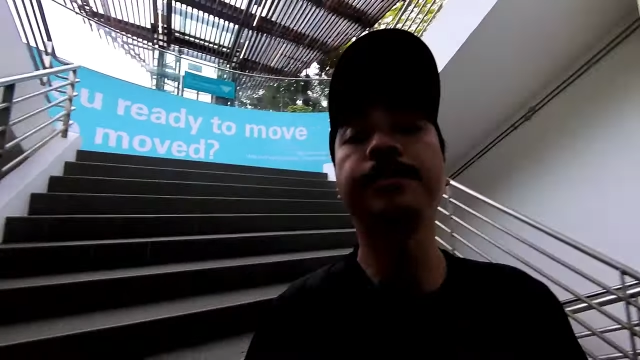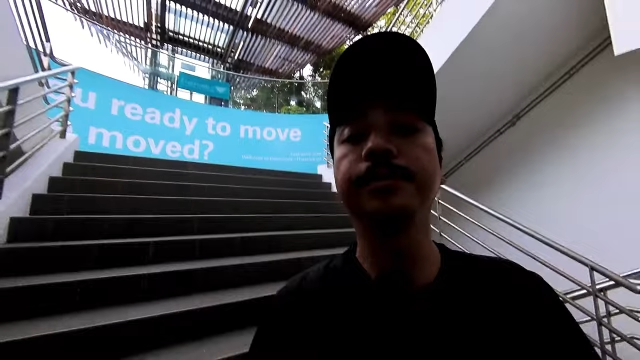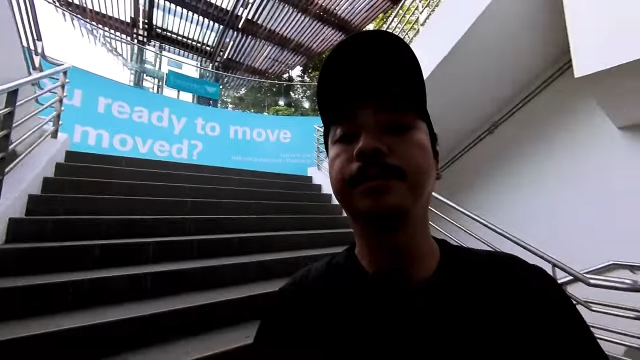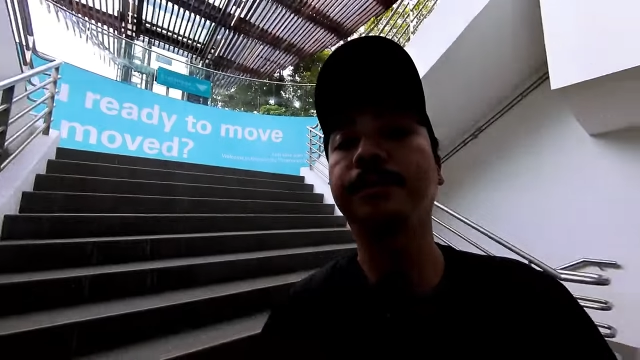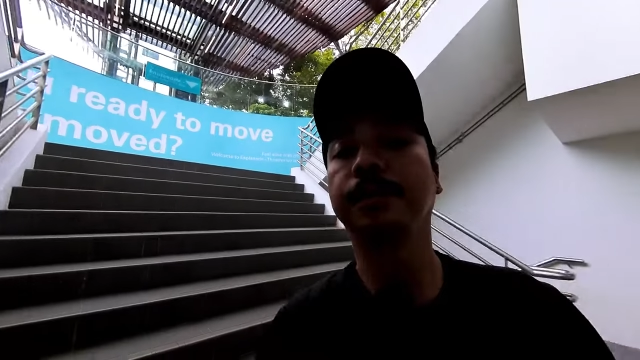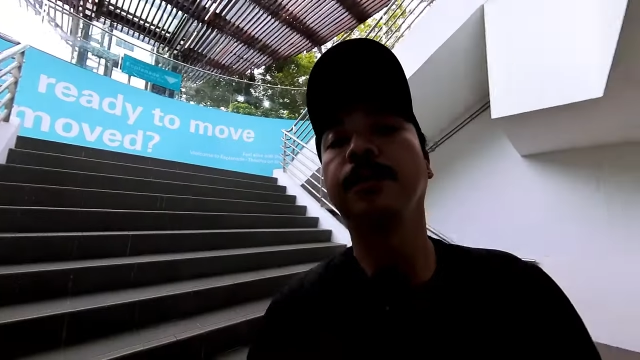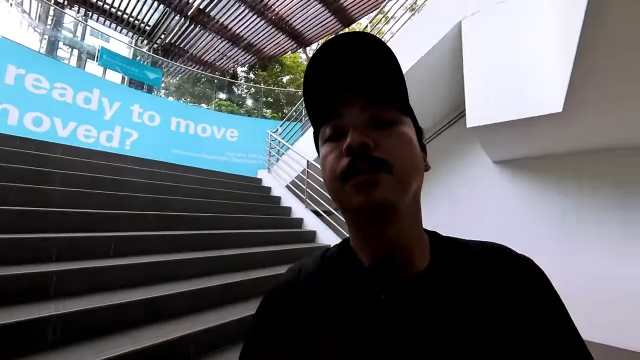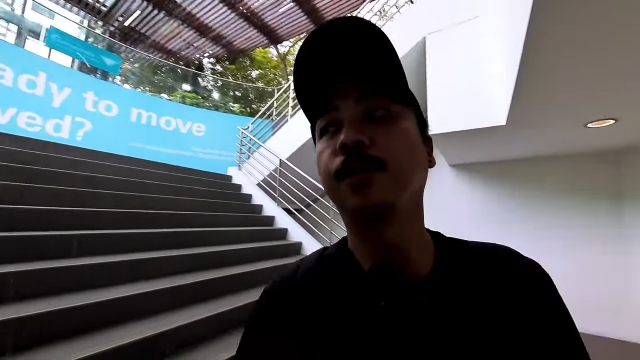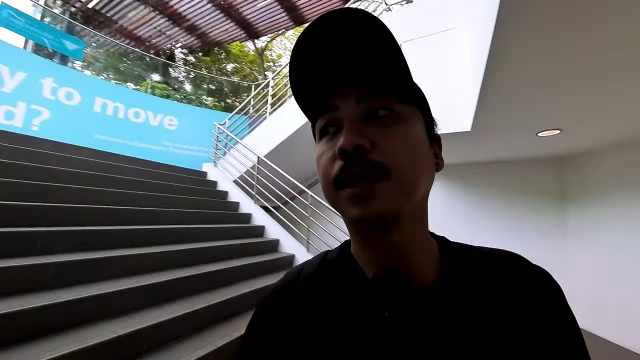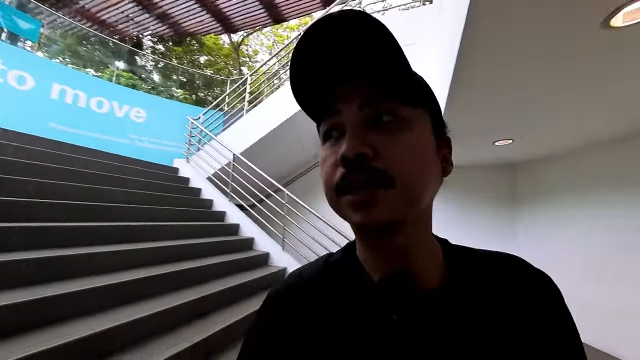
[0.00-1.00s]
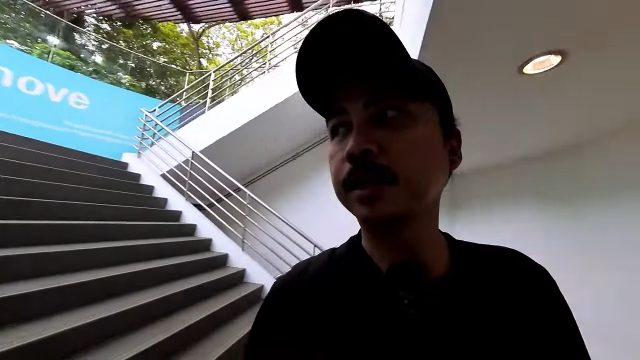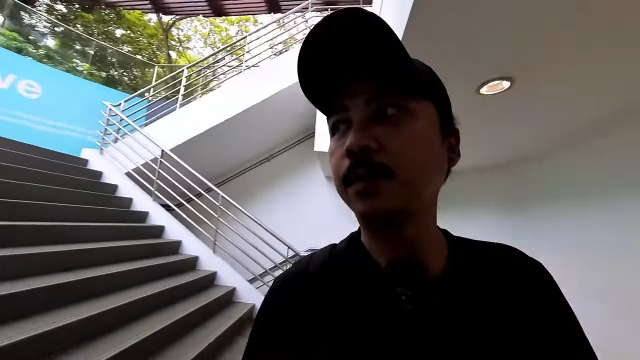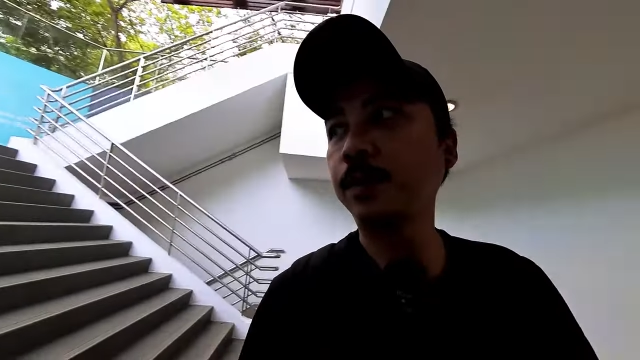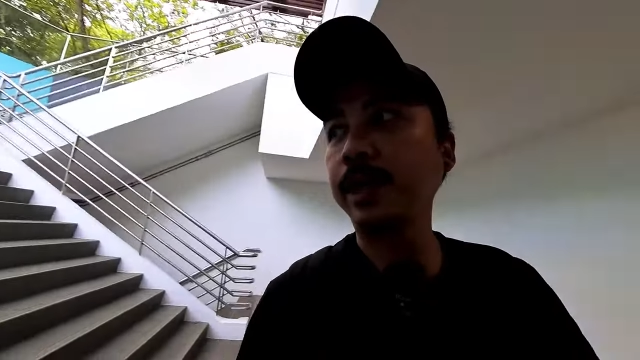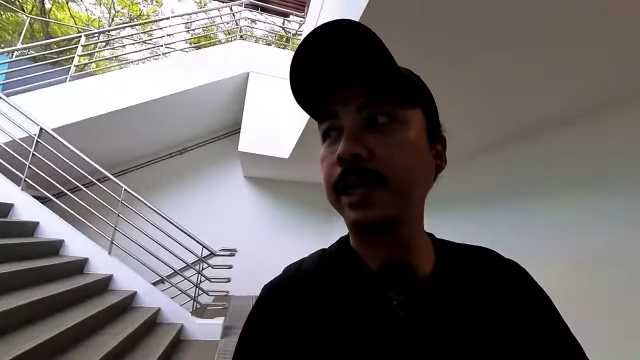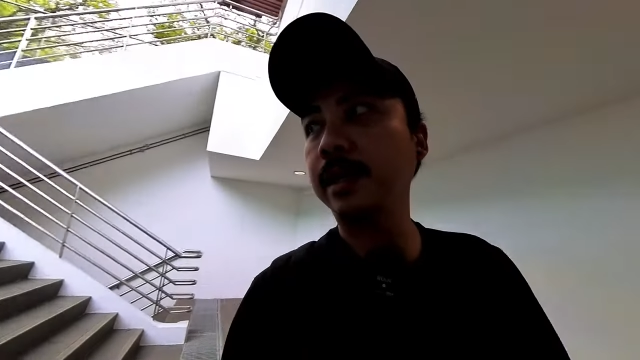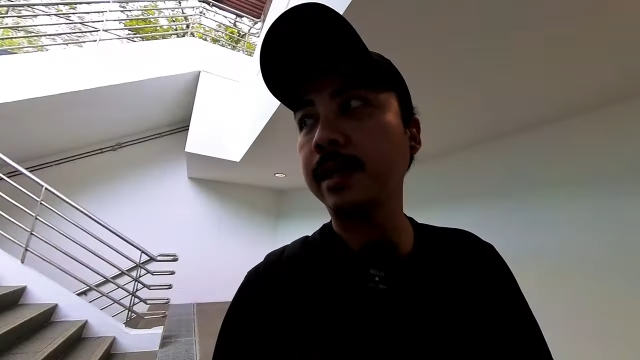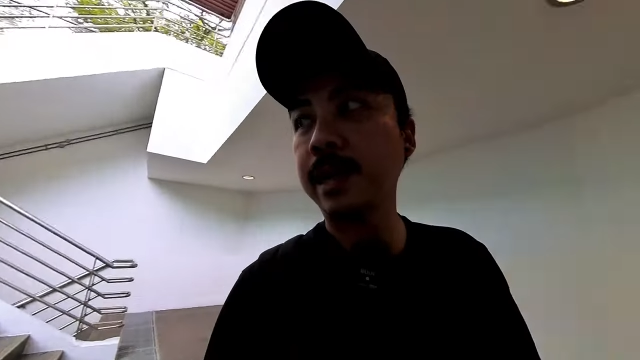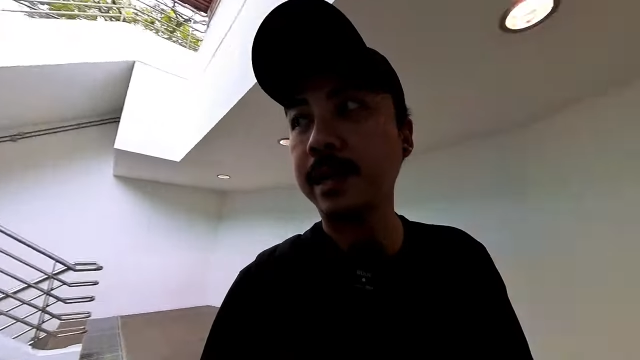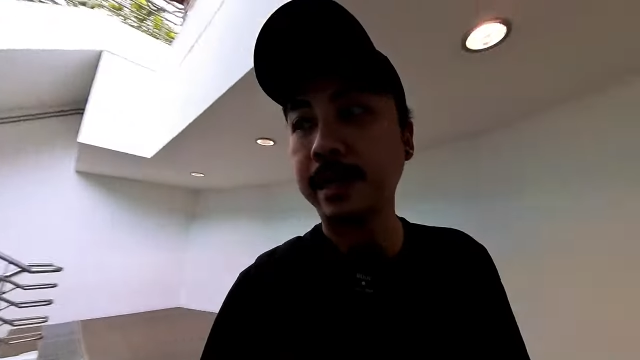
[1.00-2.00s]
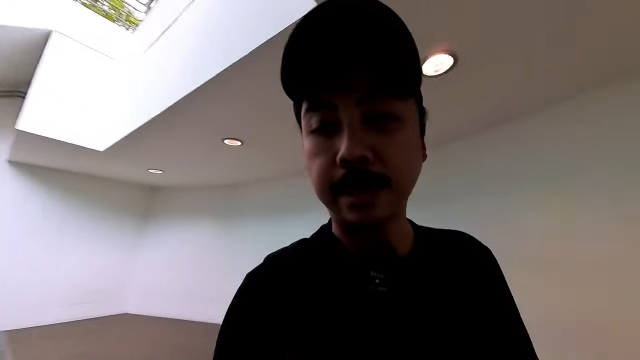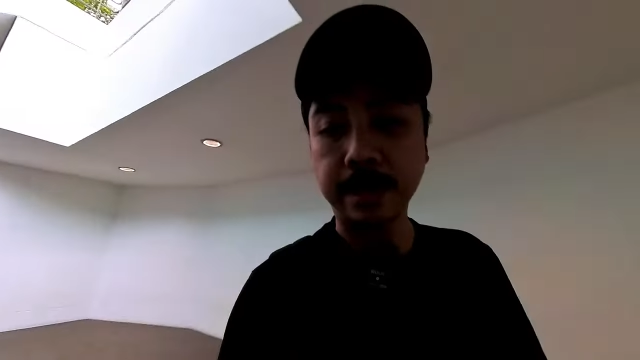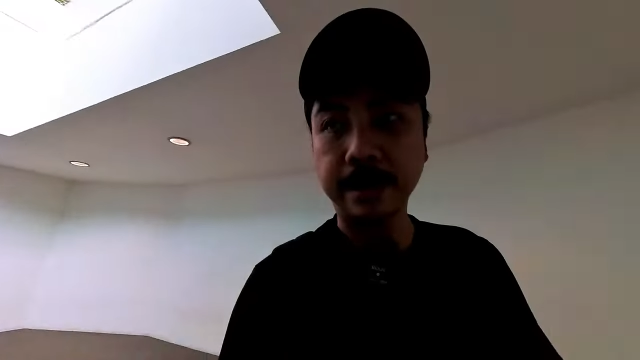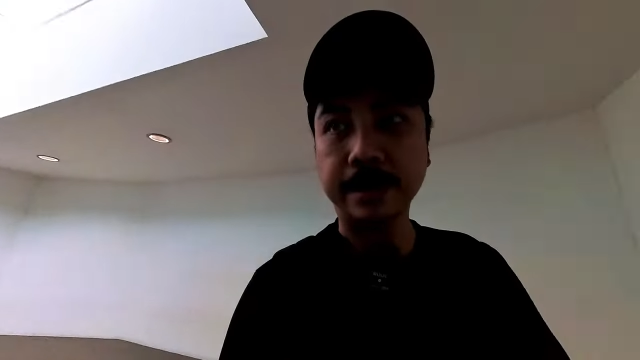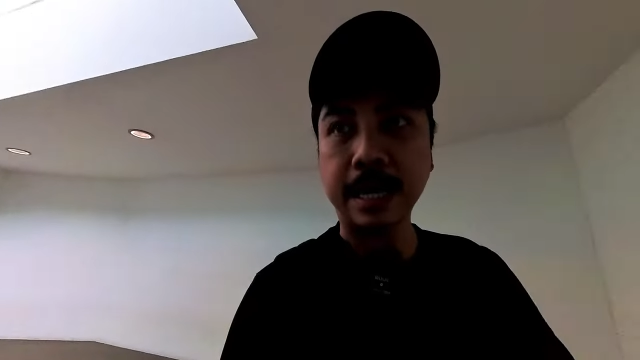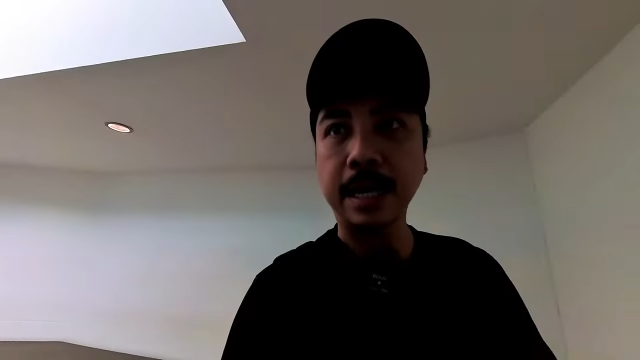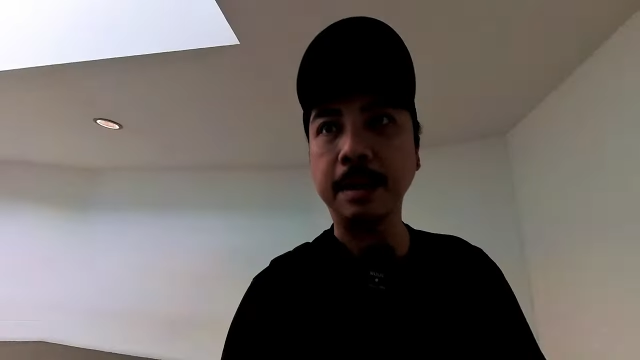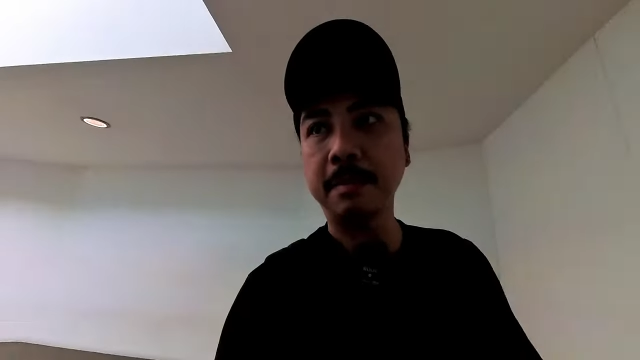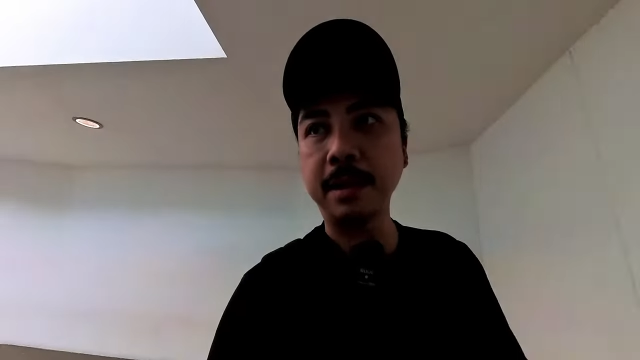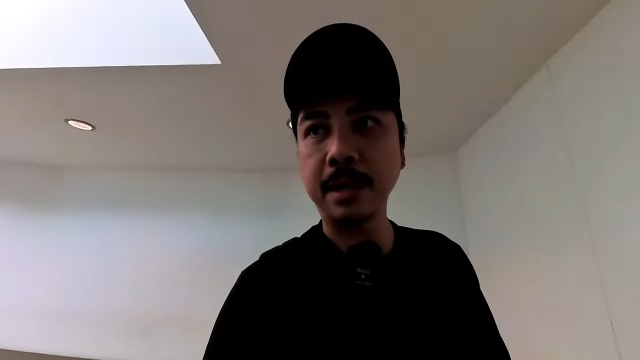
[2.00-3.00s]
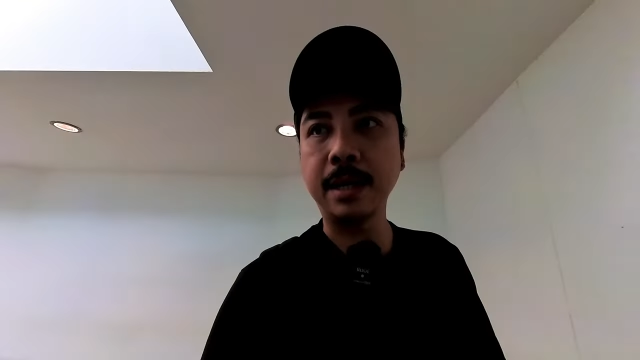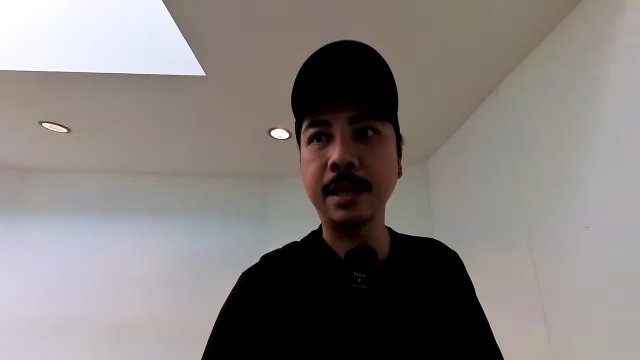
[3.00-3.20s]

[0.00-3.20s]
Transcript: I do wish that we had uh, time